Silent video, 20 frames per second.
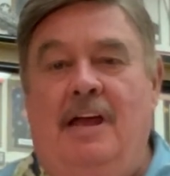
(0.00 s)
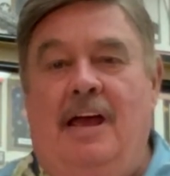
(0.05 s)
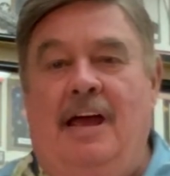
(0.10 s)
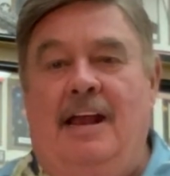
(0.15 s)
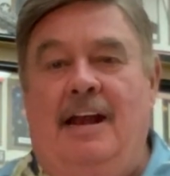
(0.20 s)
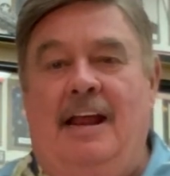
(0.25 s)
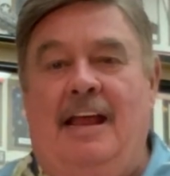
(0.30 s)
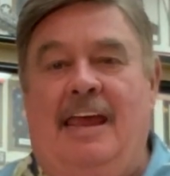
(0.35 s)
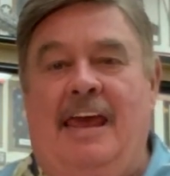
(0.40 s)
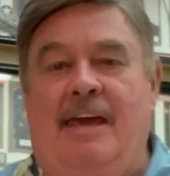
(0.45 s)

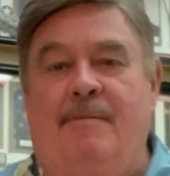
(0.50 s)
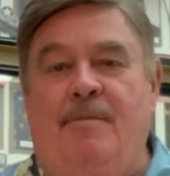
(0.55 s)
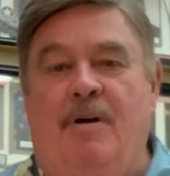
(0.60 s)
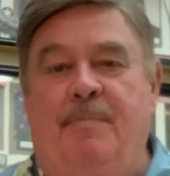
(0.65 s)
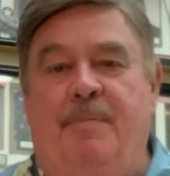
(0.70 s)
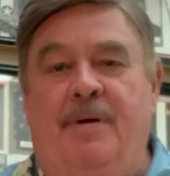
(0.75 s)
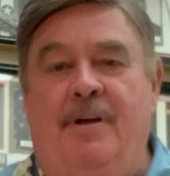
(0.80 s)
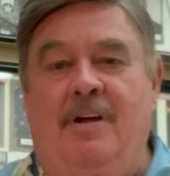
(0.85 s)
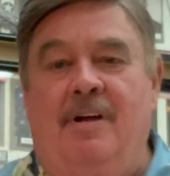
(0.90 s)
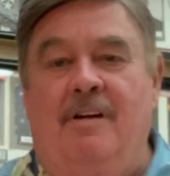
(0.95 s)
And I came
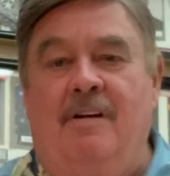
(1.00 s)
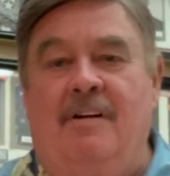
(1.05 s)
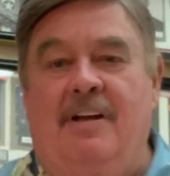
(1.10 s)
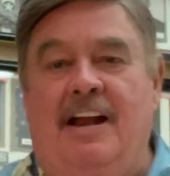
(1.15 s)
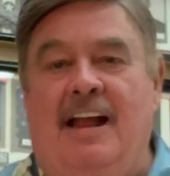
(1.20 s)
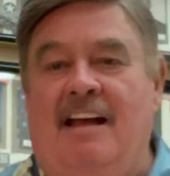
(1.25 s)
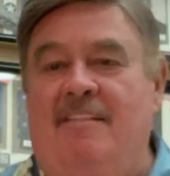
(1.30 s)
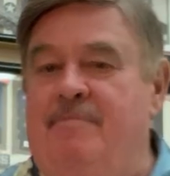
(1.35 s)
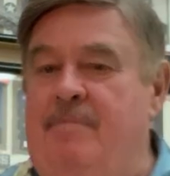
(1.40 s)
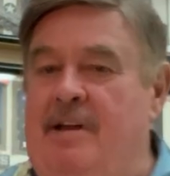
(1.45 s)
up here,
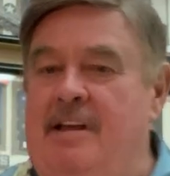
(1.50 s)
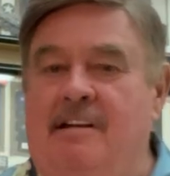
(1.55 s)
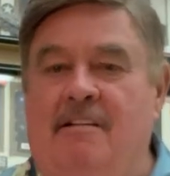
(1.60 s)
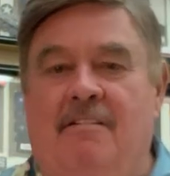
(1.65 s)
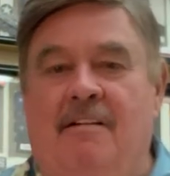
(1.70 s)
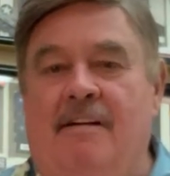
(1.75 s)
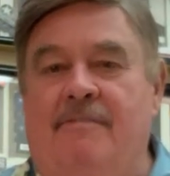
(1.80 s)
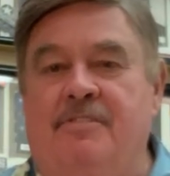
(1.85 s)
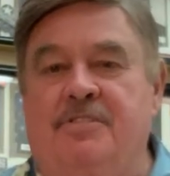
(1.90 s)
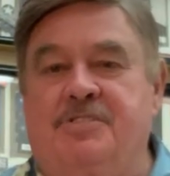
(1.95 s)
and I've been
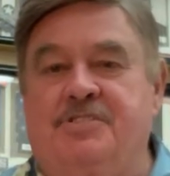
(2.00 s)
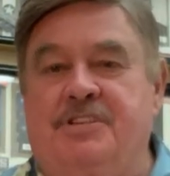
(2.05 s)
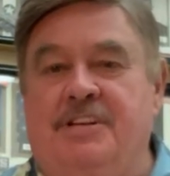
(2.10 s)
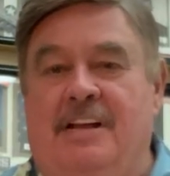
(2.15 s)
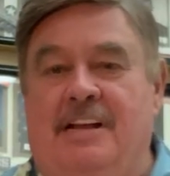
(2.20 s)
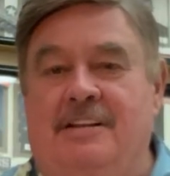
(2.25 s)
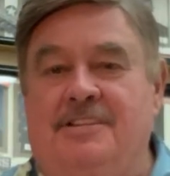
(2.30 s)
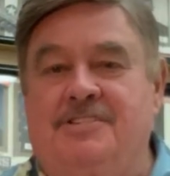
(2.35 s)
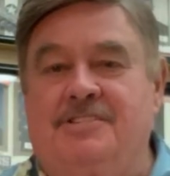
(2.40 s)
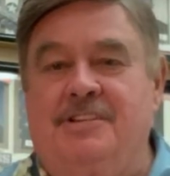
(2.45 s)
here ever
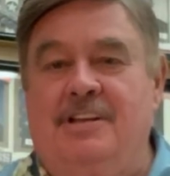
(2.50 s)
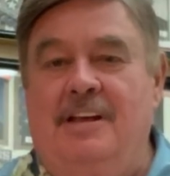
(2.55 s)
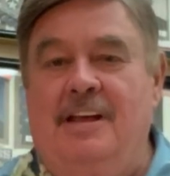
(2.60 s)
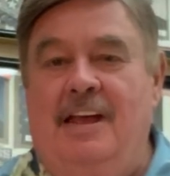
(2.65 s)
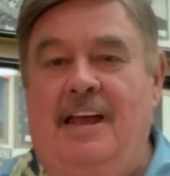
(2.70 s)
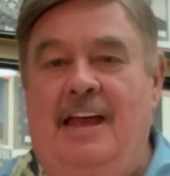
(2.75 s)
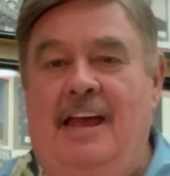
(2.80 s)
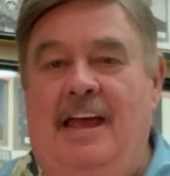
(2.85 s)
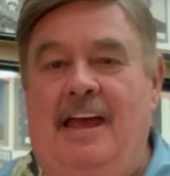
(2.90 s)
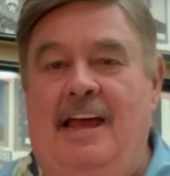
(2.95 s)
since.
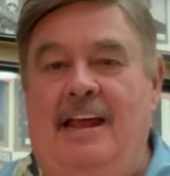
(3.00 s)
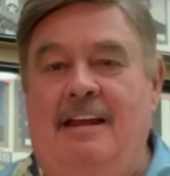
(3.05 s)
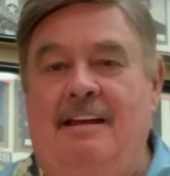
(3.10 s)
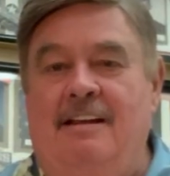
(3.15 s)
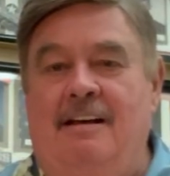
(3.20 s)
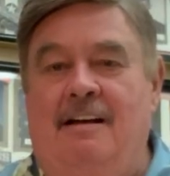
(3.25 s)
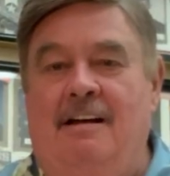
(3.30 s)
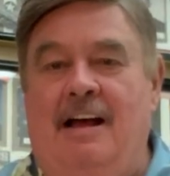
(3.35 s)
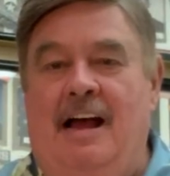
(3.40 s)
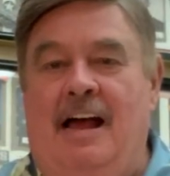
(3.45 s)

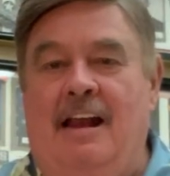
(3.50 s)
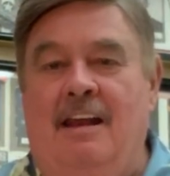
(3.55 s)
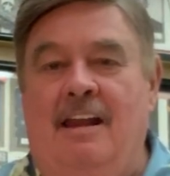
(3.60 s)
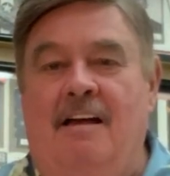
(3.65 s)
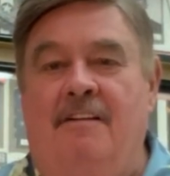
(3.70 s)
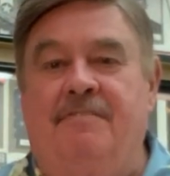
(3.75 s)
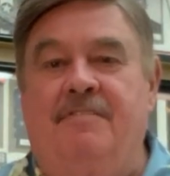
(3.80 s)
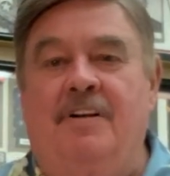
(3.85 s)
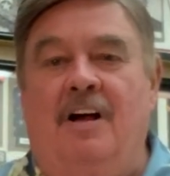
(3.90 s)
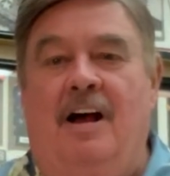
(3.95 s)
And uh, I
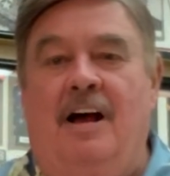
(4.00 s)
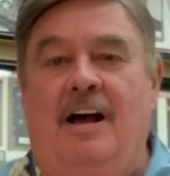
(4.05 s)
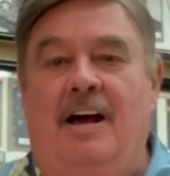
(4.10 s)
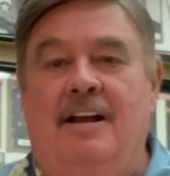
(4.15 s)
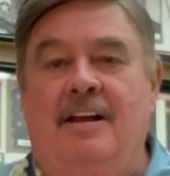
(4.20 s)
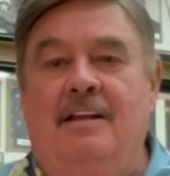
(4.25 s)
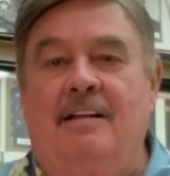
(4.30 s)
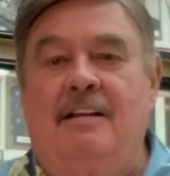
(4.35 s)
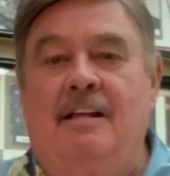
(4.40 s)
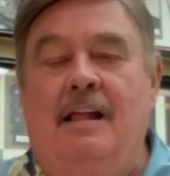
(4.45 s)
love
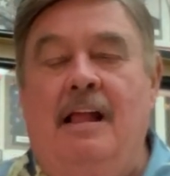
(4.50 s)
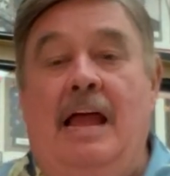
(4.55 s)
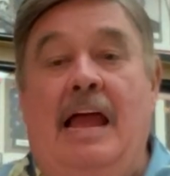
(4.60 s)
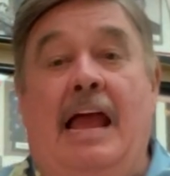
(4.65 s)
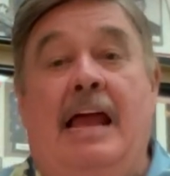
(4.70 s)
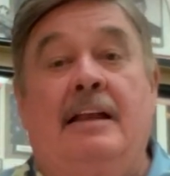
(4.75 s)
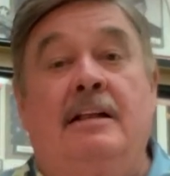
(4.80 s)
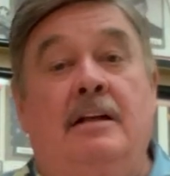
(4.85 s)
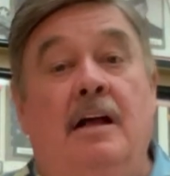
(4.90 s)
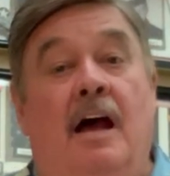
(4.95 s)
God,
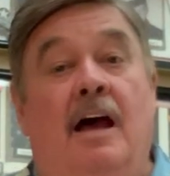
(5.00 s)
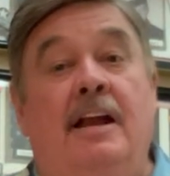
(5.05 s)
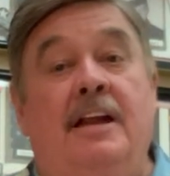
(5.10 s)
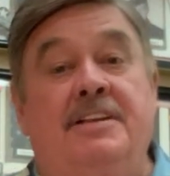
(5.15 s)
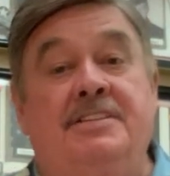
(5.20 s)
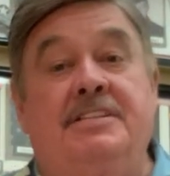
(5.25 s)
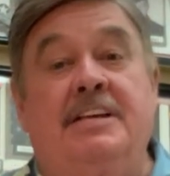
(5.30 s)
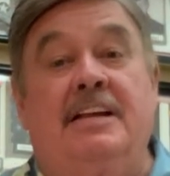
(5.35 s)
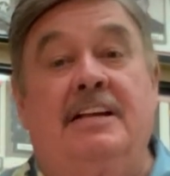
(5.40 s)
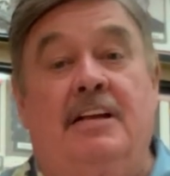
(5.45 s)
and God
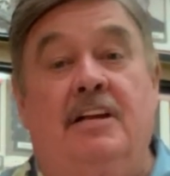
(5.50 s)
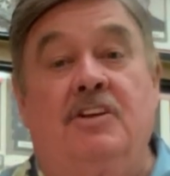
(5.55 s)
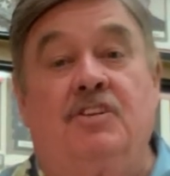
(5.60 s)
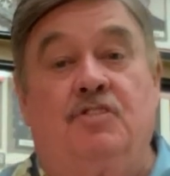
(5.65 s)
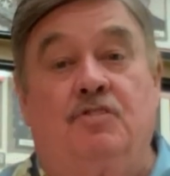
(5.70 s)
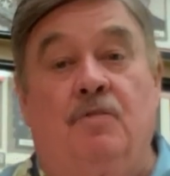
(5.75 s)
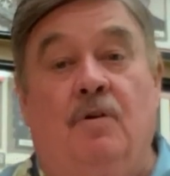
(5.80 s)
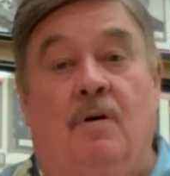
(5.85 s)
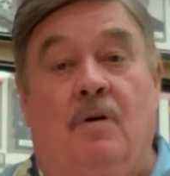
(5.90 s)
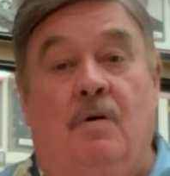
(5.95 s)
is in
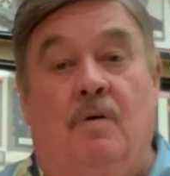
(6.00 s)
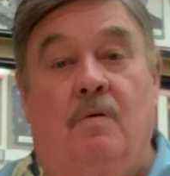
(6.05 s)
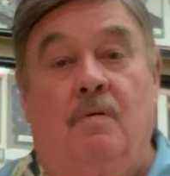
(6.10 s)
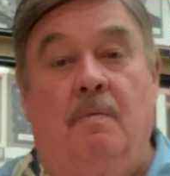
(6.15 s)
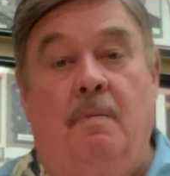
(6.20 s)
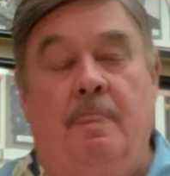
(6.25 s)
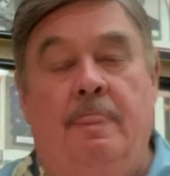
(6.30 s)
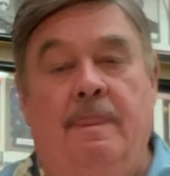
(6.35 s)
control.